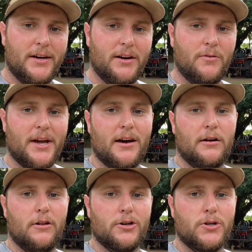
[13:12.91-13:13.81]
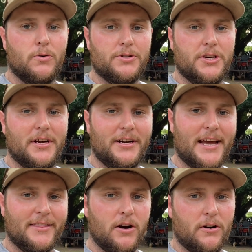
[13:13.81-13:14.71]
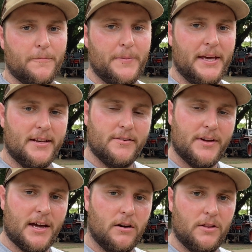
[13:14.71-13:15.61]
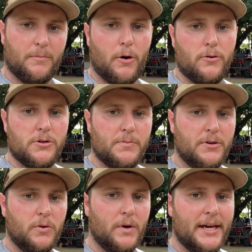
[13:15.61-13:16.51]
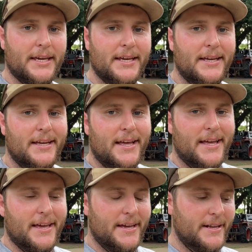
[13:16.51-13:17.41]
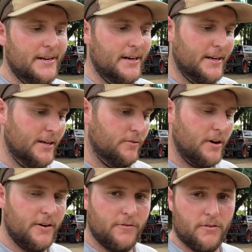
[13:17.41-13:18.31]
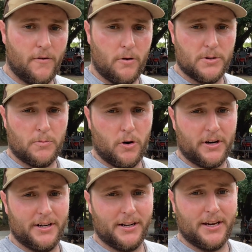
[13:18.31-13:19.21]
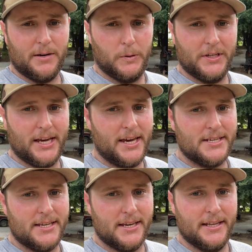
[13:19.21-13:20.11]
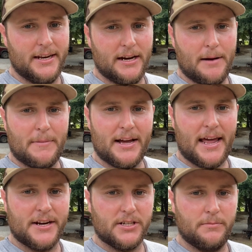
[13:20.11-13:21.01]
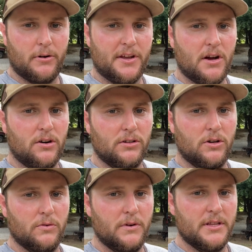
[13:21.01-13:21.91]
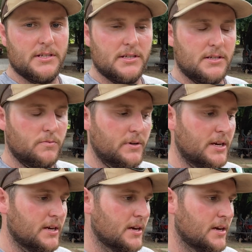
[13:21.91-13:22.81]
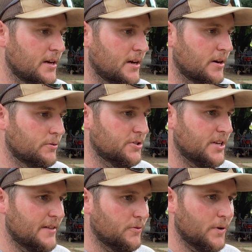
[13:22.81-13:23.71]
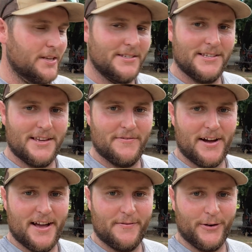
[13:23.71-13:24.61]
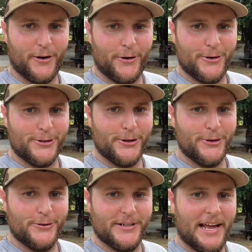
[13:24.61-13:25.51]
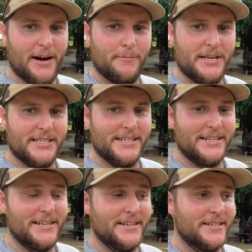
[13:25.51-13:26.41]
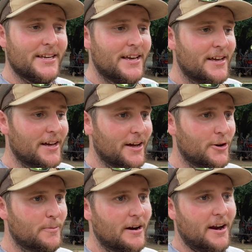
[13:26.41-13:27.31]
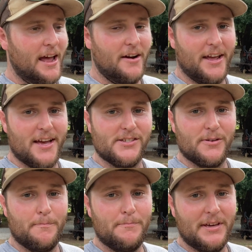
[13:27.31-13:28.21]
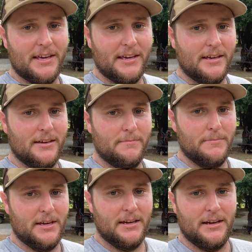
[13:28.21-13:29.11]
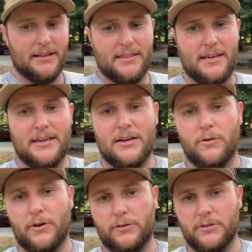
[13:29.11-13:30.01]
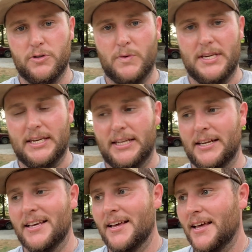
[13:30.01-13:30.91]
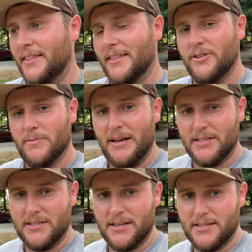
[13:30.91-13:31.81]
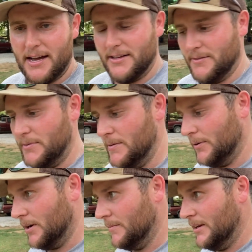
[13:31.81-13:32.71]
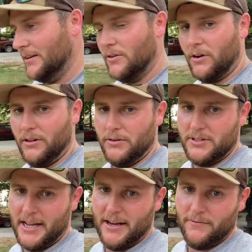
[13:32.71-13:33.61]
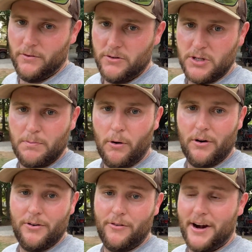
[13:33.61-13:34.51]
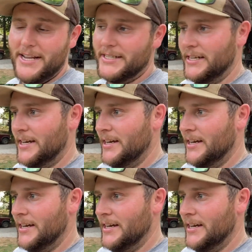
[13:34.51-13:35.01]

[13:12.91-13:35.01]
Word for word: Uh, we got all our chores done, got the garden picked, we got all the produce put away, and uh, getting ready for the farmer's market in a couple days. And uh, I might actually bring y'all along with us this week. Uh, we'll just have to wait and see if I have the courage to do it and how busy it is. Uh, Newberry County has a big, big thing going on this weekend. I think there's about six thousand people coming into our little town for a Spartan race.